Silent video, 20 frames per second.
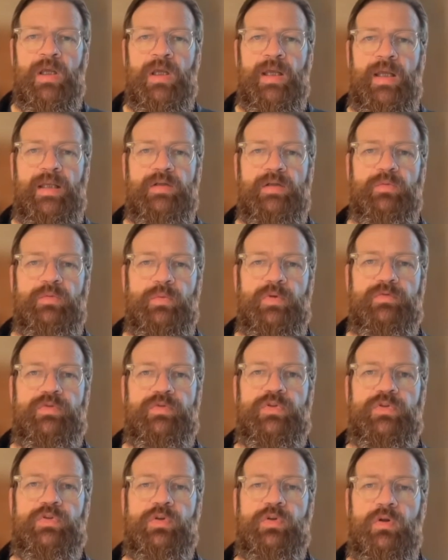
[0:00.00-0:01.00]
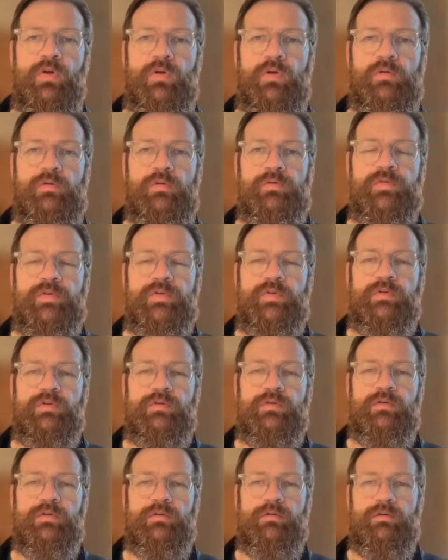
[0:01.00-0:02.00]
And we've solved
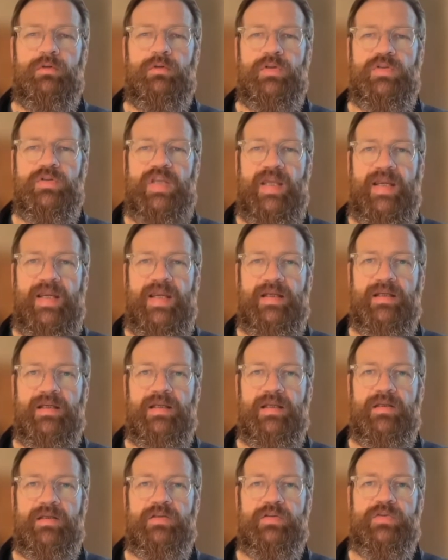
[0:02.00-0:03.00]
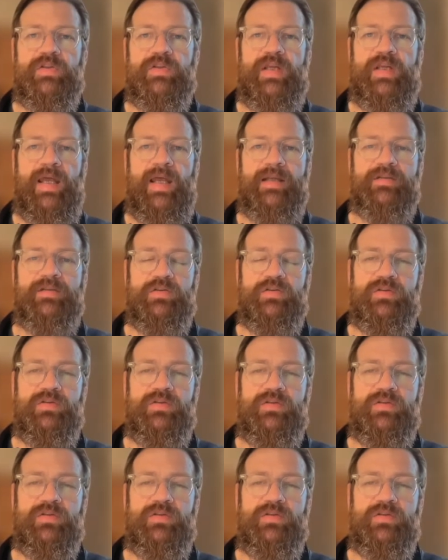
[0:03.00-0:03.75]
containers at